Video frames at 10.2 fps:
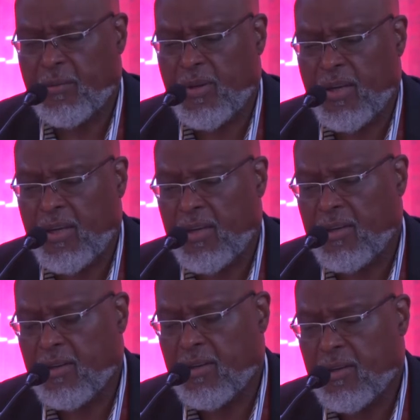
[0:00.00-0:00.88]
to be
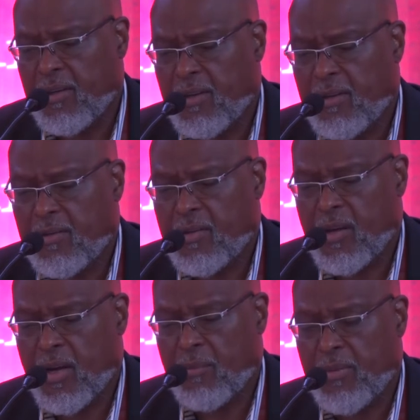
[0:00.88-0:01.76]

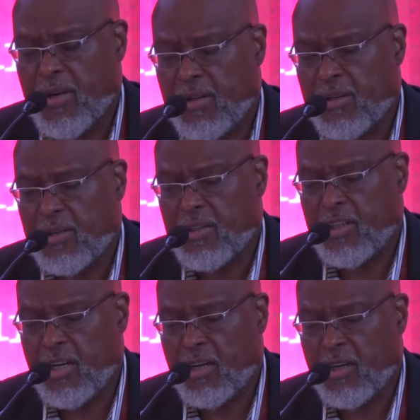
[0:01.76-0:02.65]
a bit
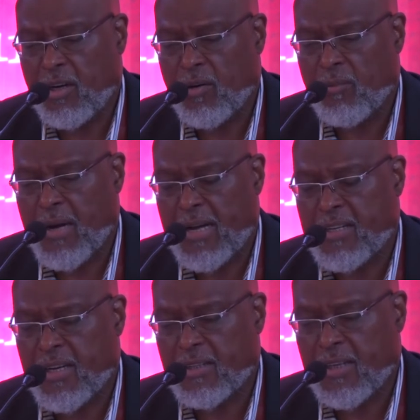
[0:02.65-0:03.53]
gung-ho about
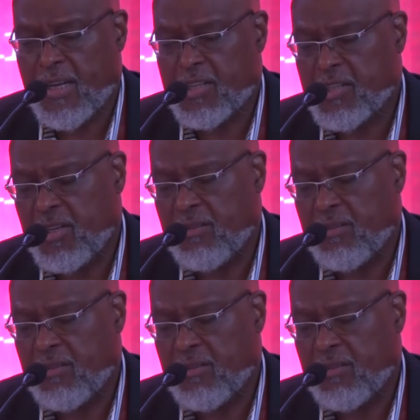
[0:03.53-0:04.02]
technology